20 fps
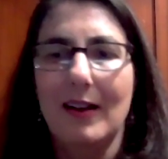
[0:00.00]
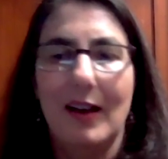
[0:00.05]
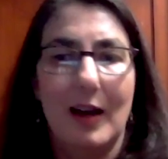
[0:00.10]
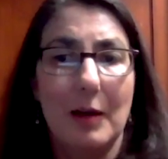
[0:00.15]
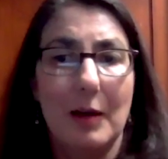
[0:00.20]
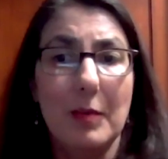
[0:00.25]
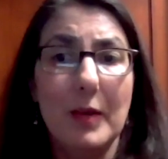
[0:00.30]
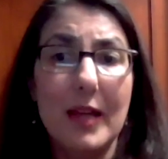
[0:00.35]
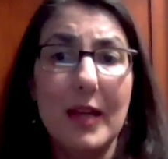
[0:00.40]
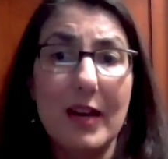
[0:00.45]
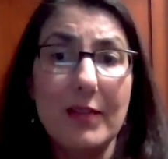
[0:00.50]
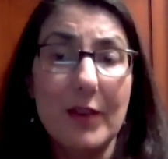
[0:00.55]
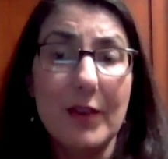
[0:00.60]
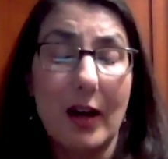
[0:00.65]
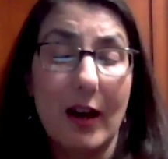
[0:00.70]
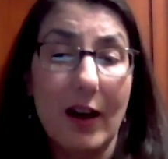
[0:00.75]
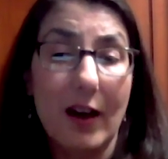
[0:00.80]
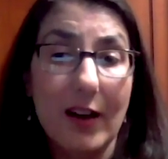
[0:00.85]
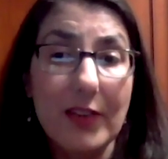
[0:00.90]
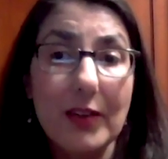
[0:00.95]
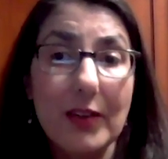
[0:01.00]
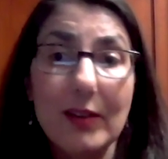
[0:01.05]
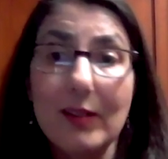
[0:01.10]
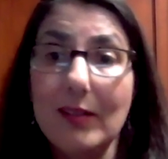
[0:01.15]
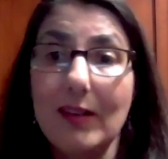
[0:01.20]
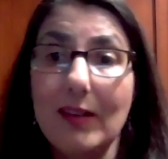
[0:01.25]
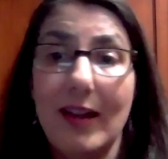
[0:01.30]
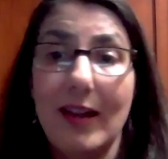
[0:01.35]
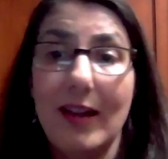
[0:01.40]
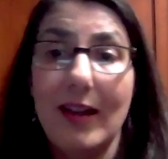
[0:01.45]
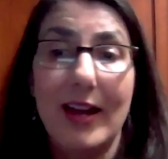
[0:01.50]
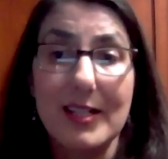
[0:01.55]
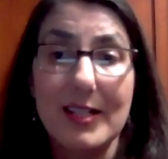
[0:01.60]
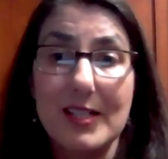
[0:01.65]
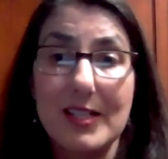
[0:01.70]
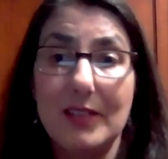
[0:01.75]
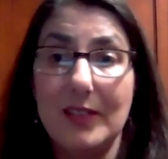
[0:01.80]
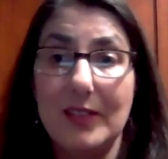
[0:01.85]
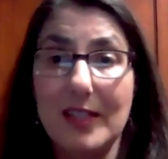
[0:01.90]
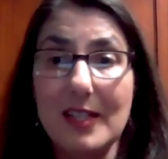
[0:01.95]
Um, we have other
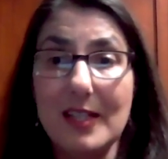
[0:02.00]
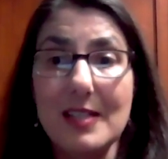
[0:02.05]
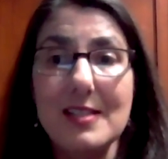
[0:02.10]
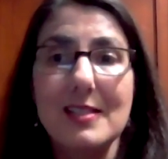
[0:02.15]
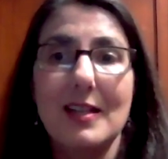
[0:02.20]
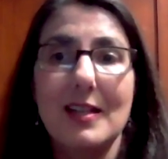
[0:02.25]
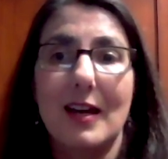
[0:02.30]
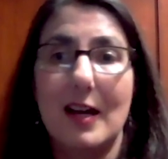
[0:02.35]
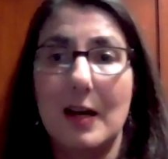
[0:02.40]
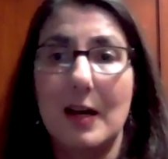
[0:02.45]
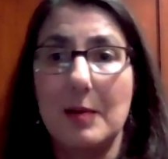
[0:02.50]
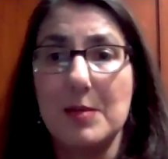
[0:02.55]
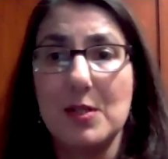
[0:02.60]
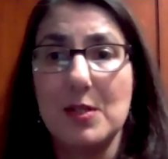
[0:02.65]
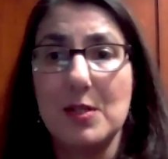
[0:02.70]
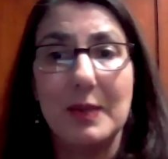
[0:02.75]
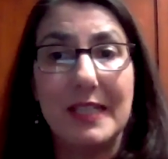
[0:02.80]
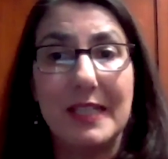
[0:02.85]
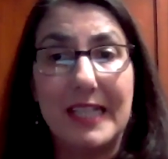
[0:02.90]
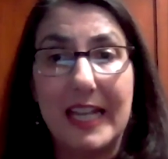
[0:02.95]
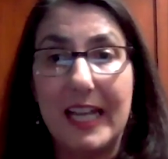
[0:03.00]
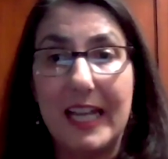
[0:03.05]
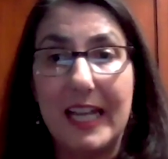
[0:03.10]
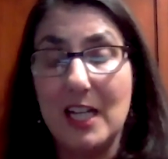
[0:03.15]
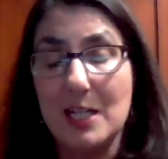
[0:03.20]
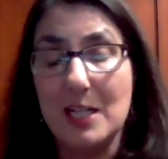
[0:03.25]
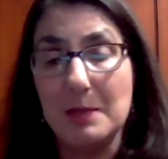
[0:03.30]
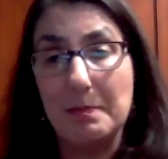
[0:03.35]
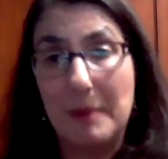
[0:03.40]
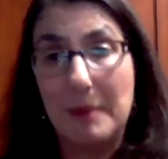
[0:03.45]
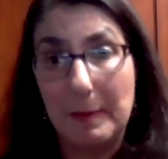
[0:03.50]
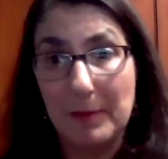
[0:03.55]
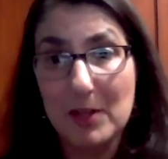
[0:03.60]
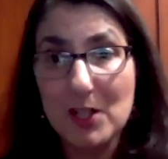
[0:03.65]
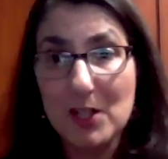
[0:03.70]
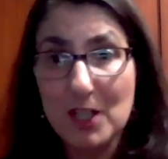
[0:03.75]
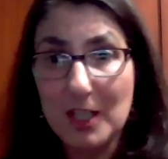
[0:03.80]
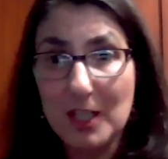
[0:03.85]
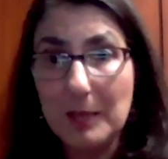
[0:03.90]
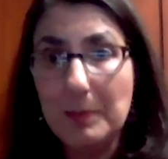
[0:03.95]
activities uh, to engage
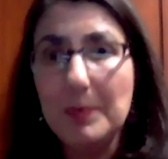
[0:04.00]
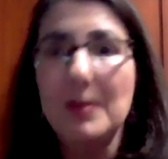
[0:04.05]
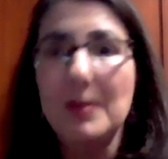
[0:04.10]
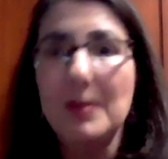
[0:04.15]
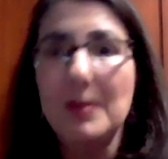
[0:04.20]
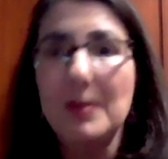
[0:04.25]
membership.